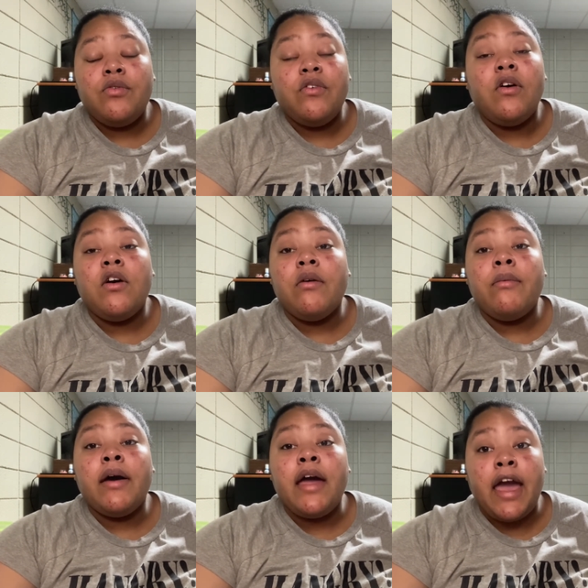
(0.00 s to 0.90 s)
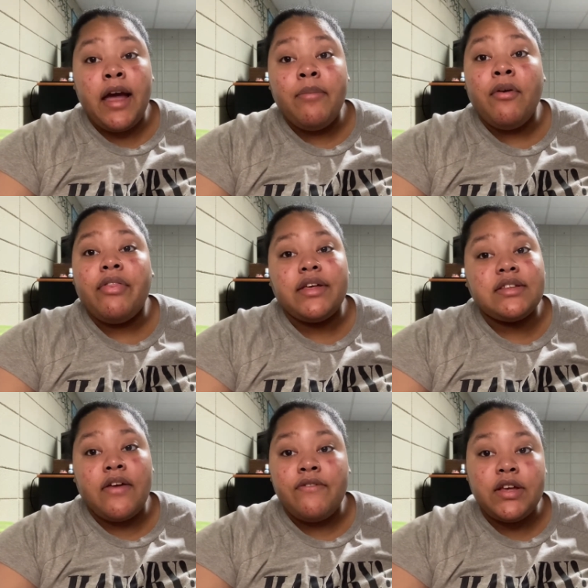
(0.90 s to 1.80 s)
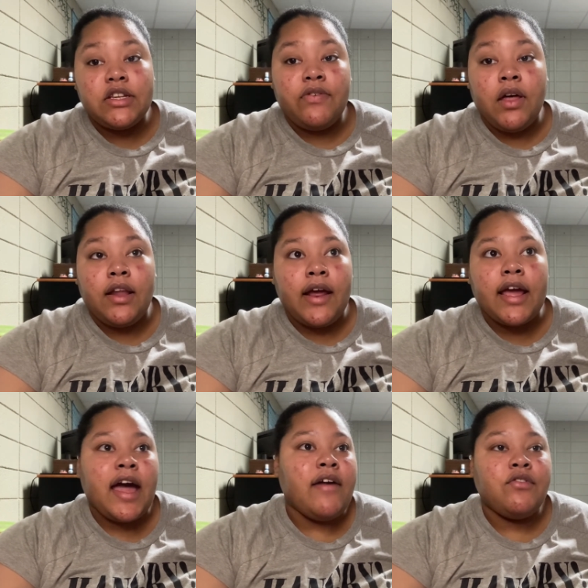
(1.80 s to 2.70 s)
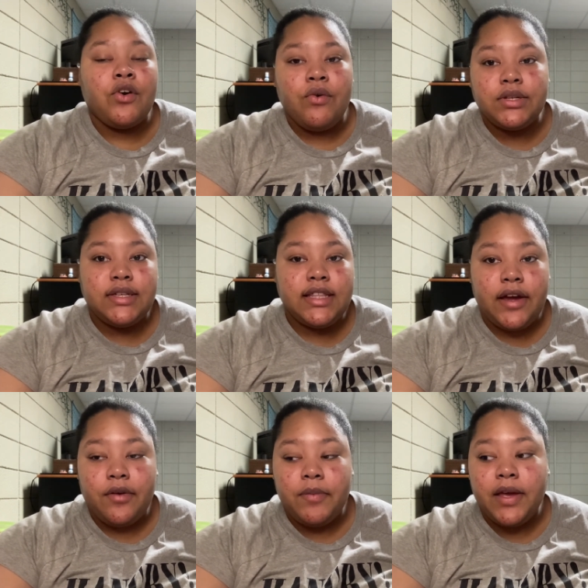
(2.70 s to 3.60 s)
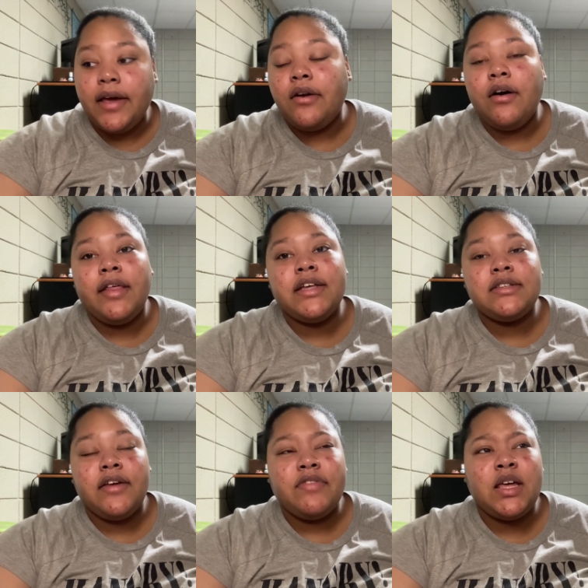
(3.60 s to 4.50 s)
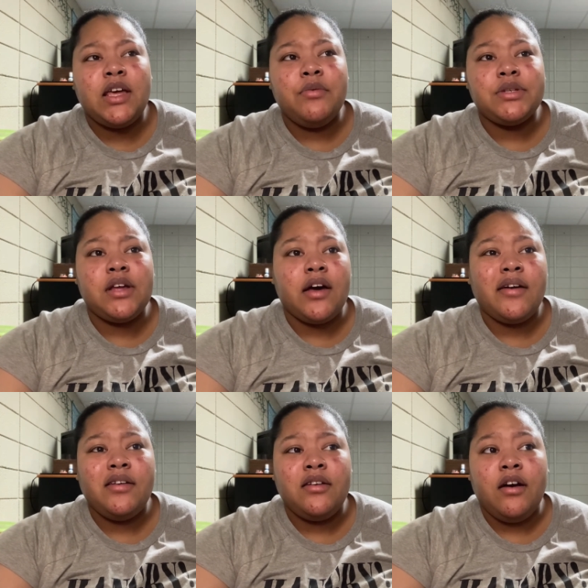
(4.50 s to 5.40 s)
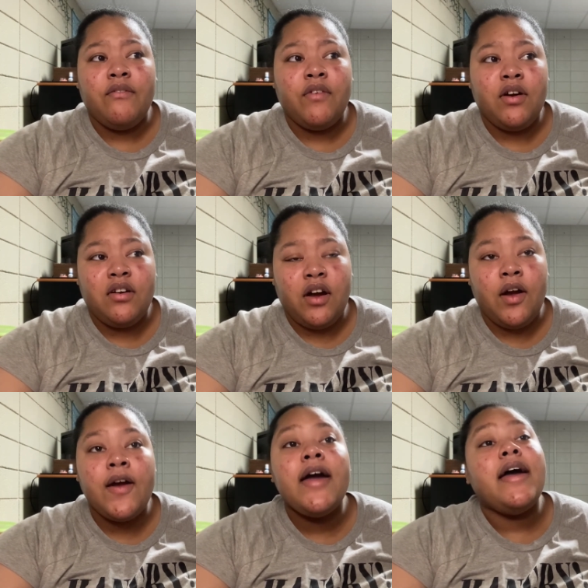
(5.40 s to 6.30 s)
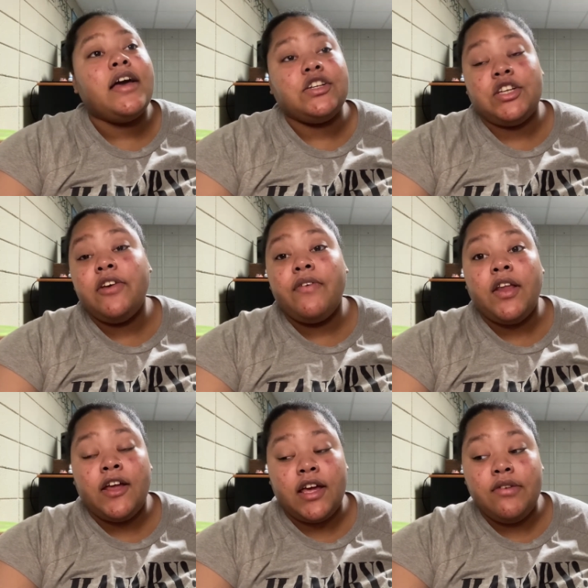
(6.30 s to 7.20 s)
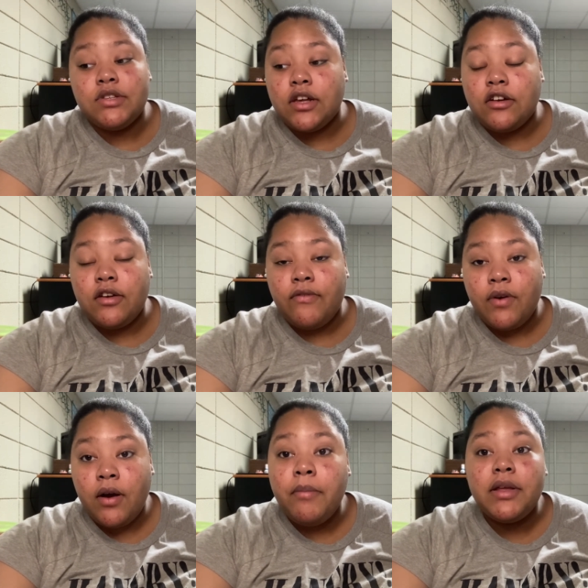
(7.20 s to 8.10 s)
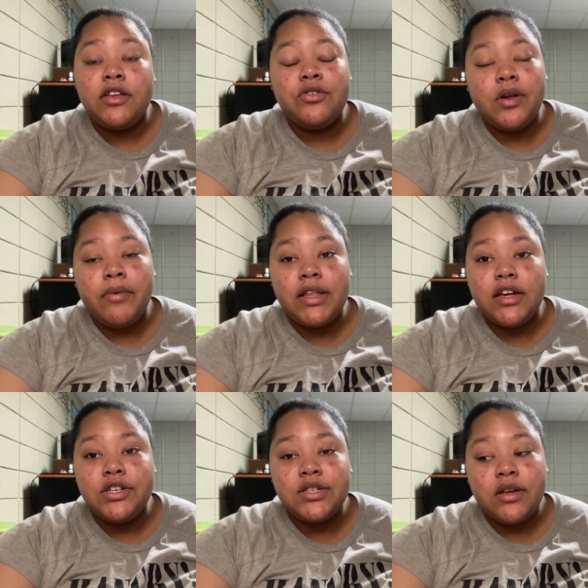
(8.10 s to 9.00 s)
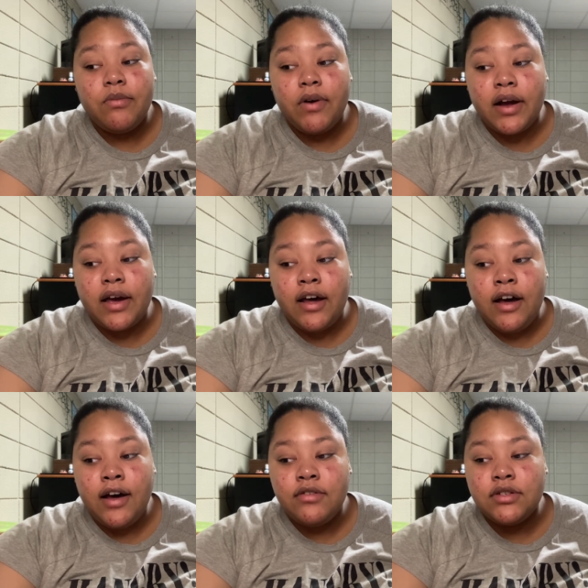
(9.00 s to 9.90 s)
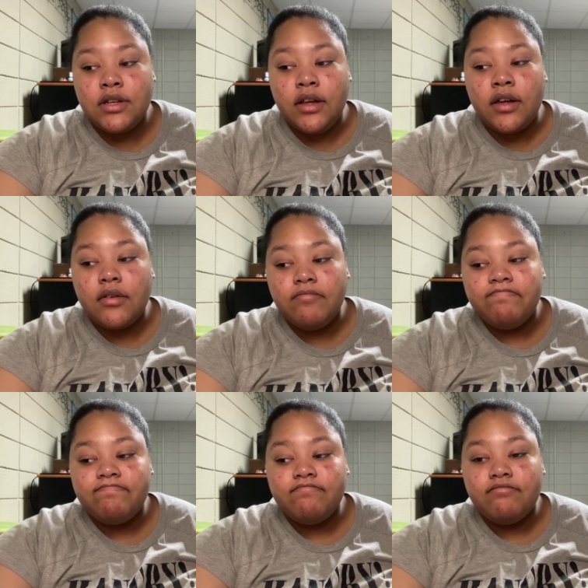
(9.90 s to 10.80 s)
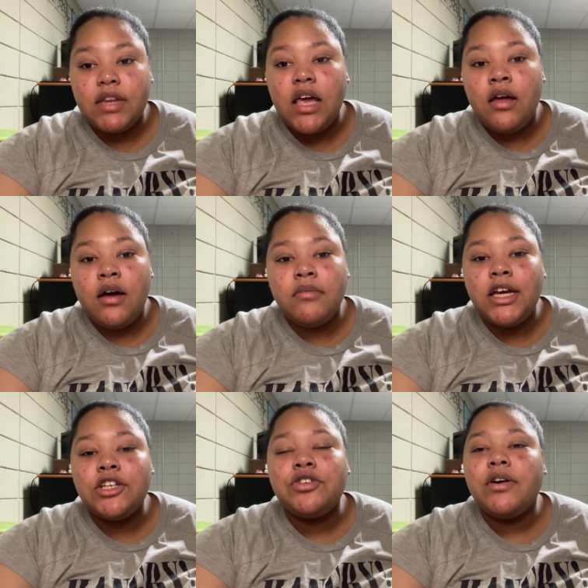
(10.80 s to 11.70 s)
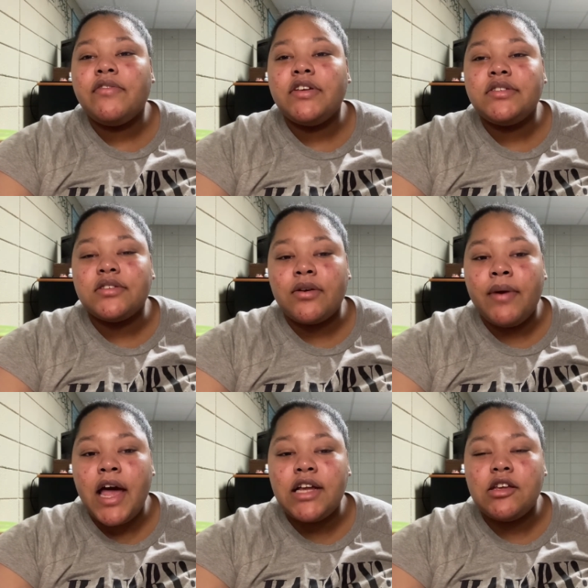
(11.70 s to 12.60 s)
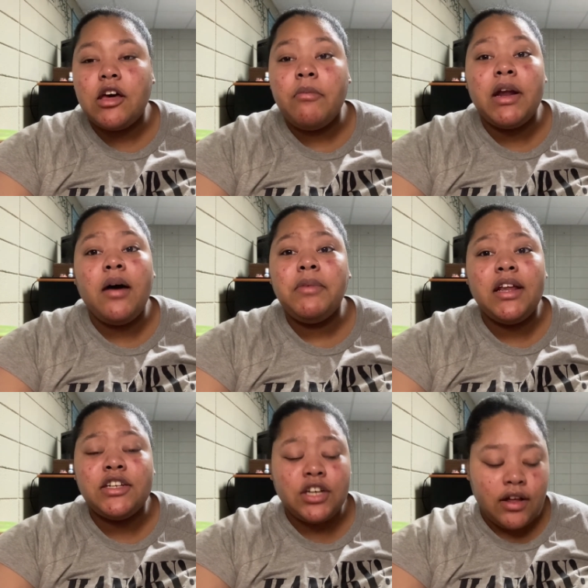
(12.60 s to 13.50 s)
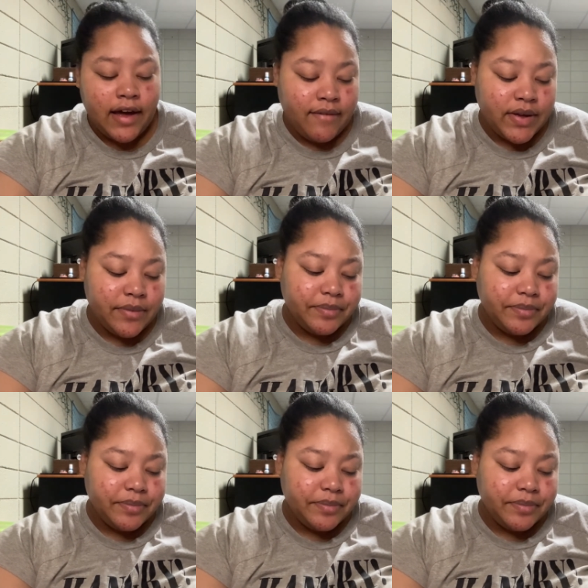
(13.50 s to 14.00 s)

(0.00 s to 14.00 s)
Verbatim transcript: or what April thinks that Fizz felt like after going to therapy and all that stuff, that he was not good enough for her, and she felt like he was good enough for her, but you know what, they just didn't work out. I was like, I'm not sure if this is correct, but I'm gonna let y'all have it.